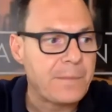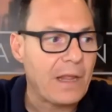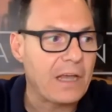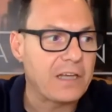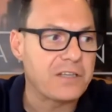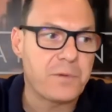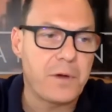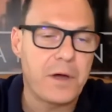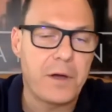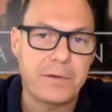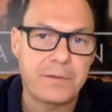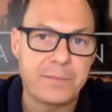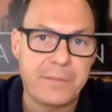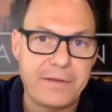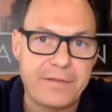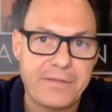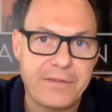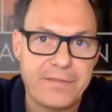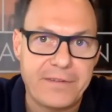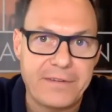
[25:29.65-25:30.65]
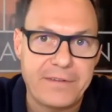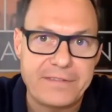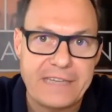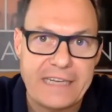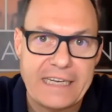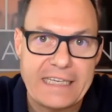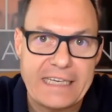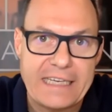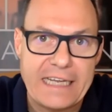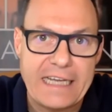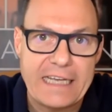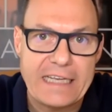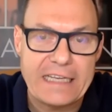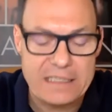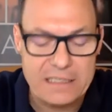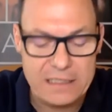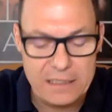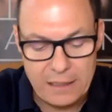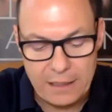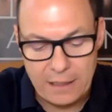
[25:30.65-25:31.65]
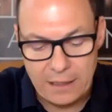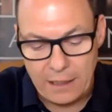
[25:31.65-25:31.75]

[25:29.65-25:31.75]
has worked with me for 15 years.